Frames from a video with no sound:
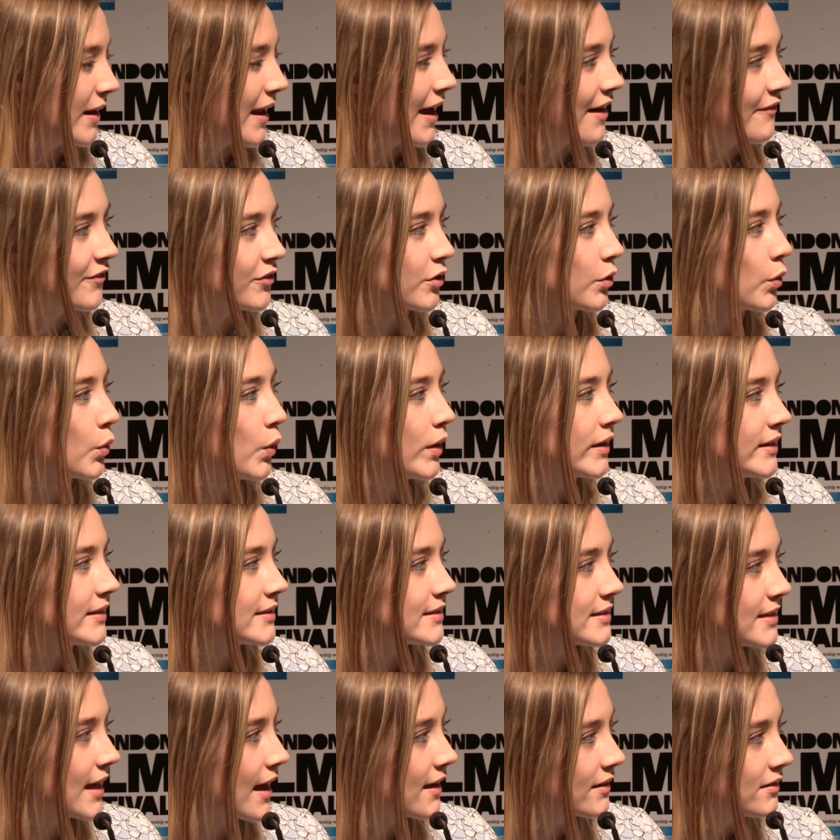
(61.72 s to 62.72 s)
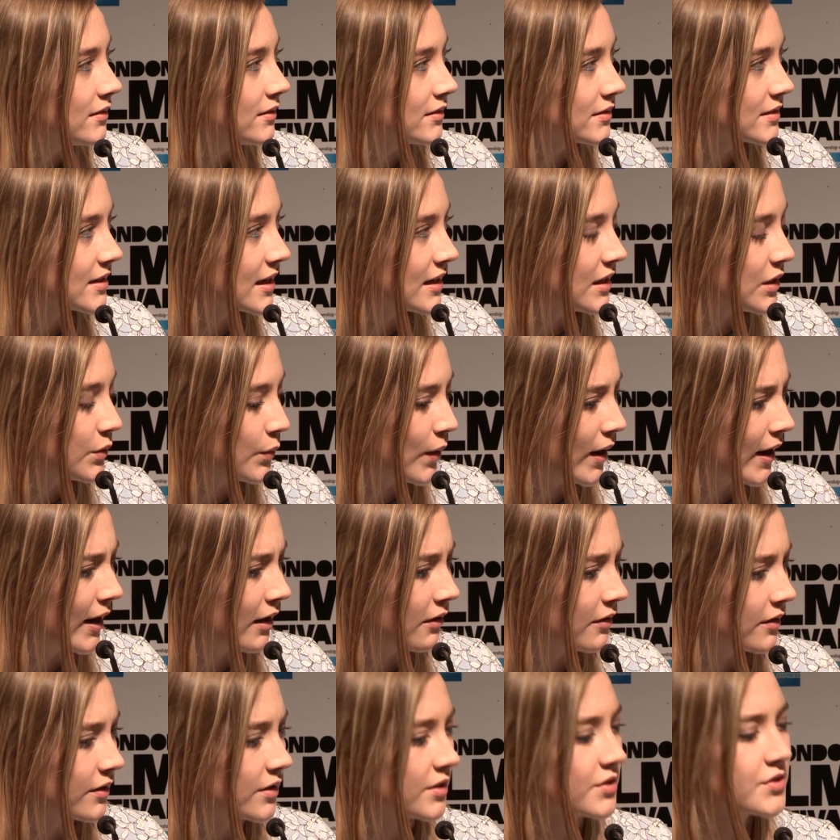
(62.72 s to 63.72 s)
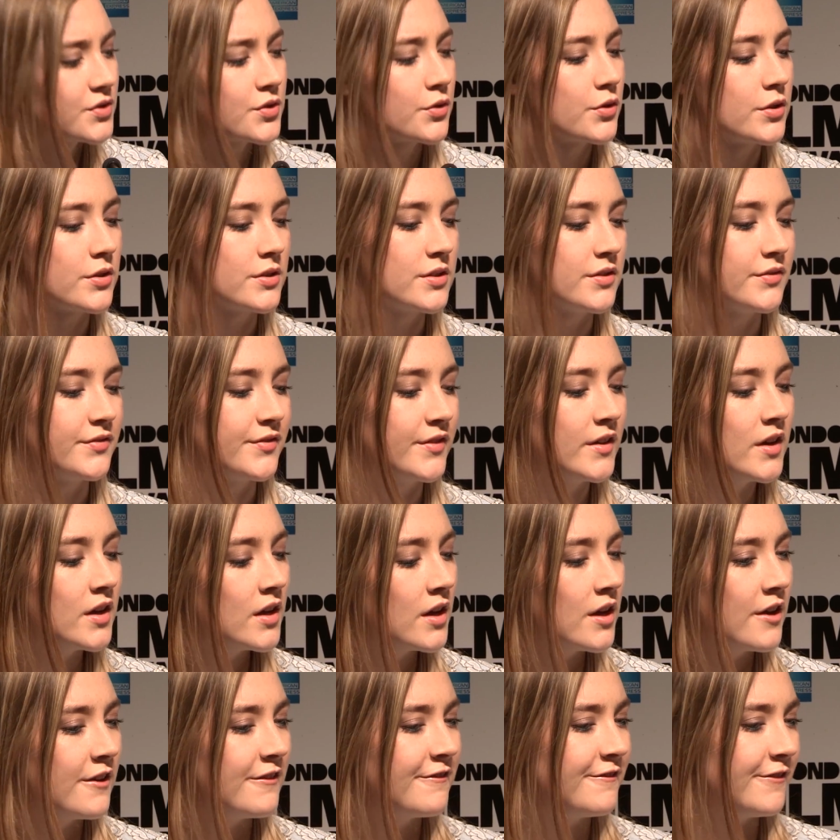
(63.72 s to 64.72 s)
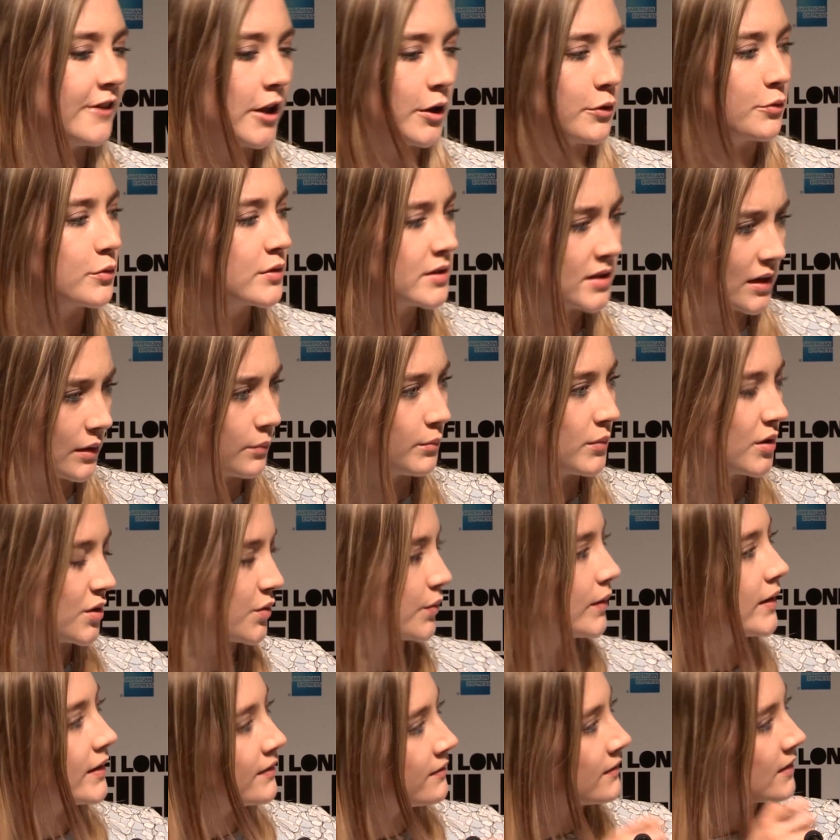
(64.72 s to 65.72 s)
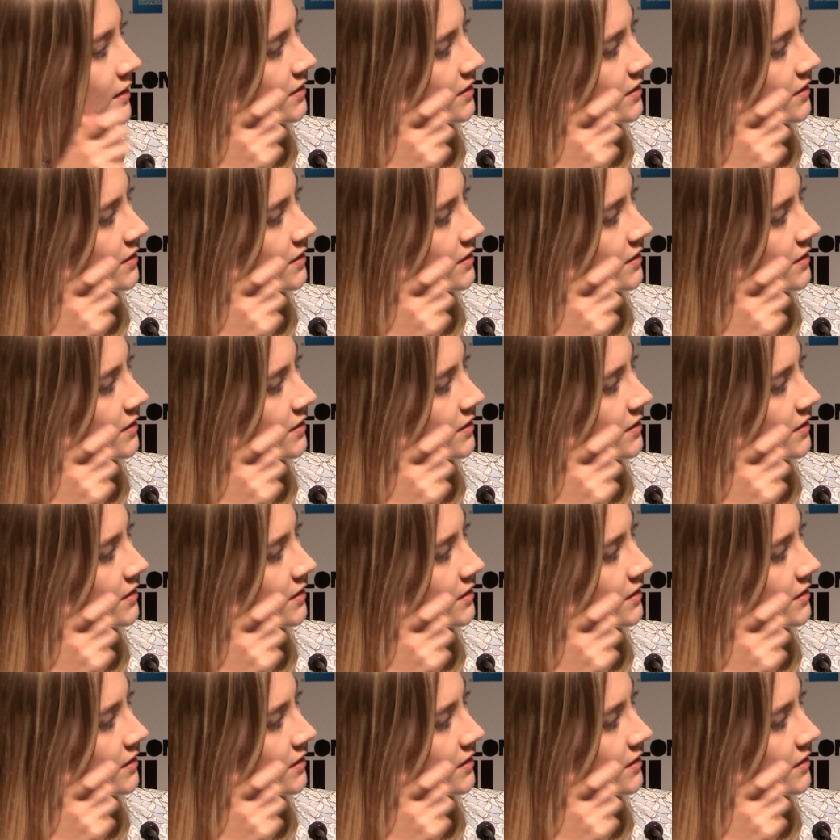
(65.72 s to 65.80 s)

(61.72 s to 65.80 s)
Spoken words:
and haven't quite settled anywhere and are sort of floating between